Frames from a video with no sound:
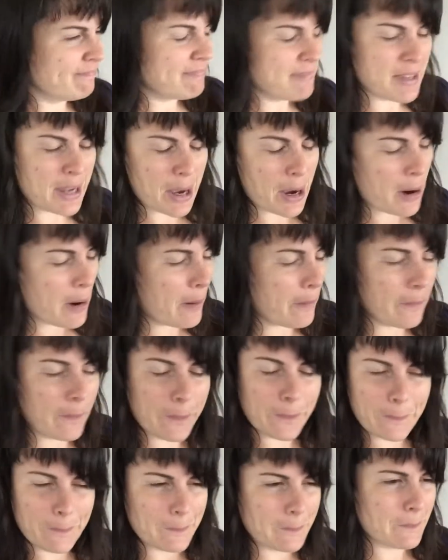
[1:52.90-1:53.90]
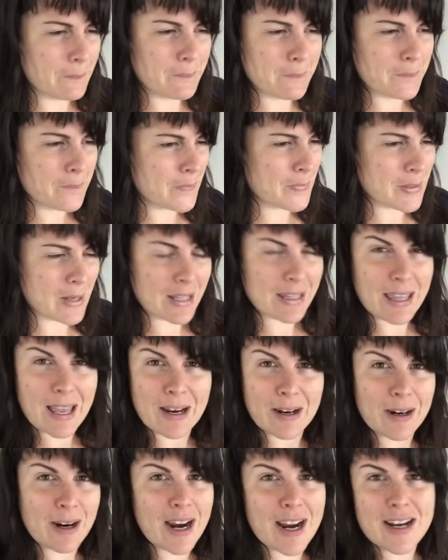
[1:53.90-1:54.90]
no, not
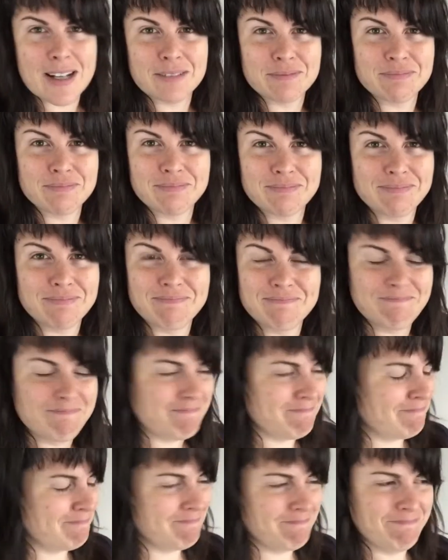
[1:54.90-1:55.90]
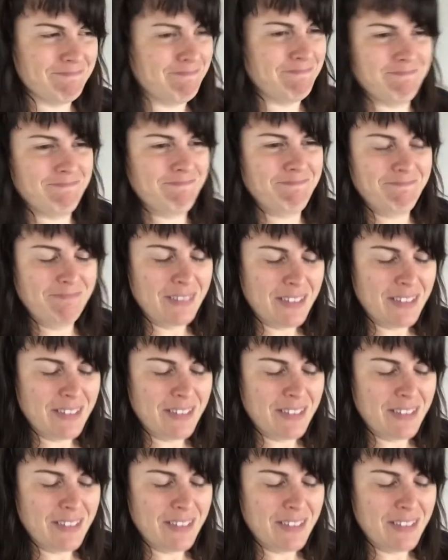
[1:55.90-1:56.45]
that great. Mm -mm.